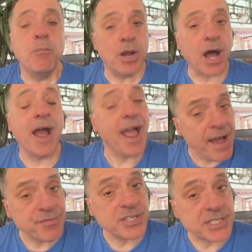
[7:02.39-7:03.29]
But I
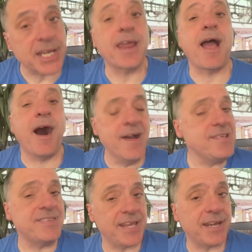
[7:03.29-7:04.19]
have to say,
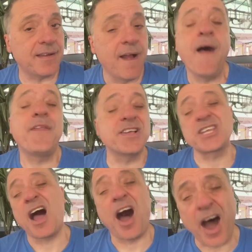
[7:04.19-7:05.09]
I think there's
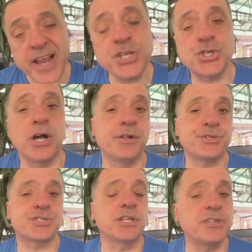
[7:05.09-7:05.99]
a high
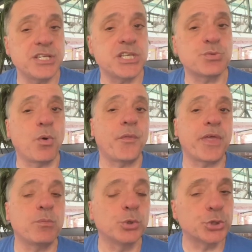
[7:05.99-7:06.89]
chance that this is what
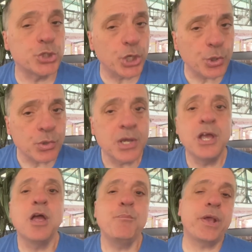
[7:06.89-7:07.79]
they will do,
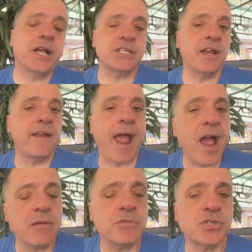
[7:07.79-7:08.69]
because in an
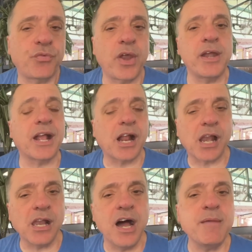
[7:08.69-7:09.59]
atmosphere, in a
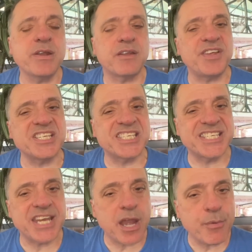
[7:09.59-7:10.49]
climate of
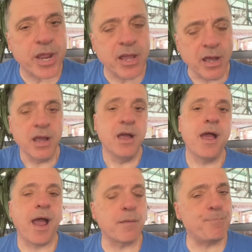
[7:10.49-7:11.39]
hysteria
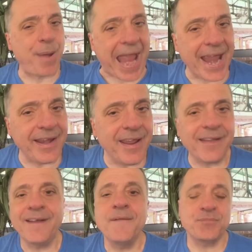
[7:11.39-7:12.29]
and panic
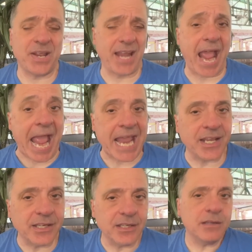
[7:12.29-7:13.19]
and
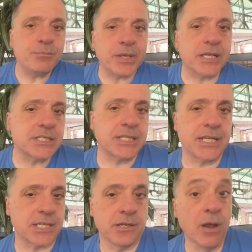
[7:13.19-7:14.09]
anger, because
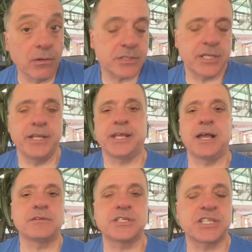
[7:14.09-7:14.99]
things are not turning
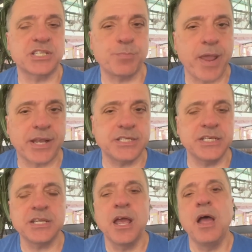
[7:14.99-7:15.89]
out as
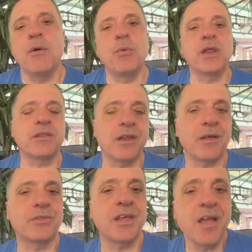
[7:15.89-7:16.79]
expected, with, you
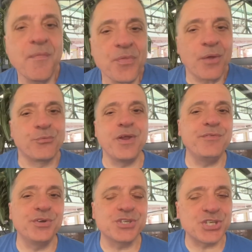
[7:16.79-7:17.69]
know, the
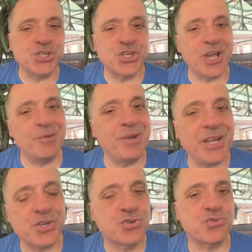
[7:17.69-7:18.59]
rivers in
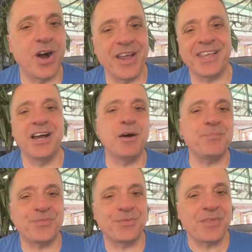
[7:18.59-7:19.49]
Germany drying up,
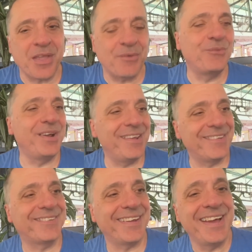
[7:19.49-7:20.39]

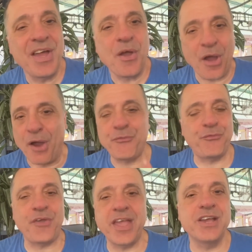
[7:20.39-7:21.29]
with
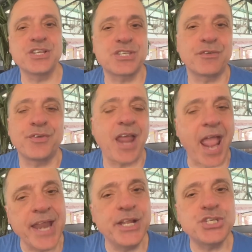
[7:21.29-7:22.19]
fears of an
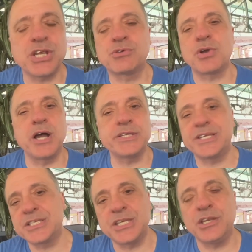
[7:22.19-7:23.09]
energy
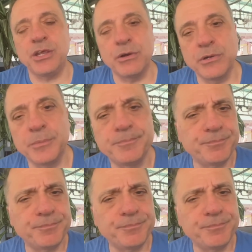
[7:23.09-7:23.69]
crisis in Europe.